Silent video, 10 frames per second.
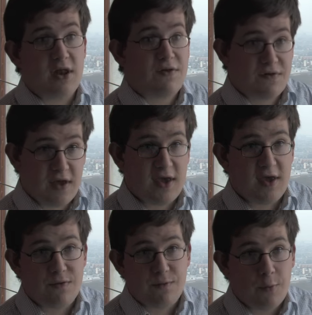And as I say,
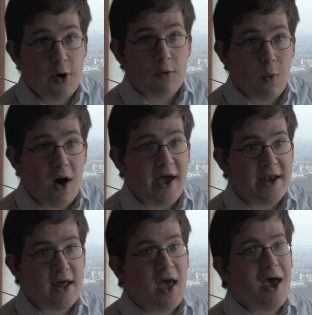it's
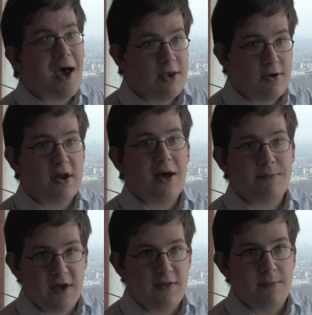worldwide, and you can
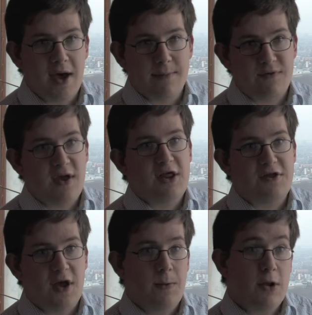update the maps
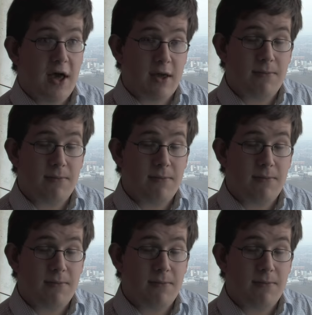anytime you like.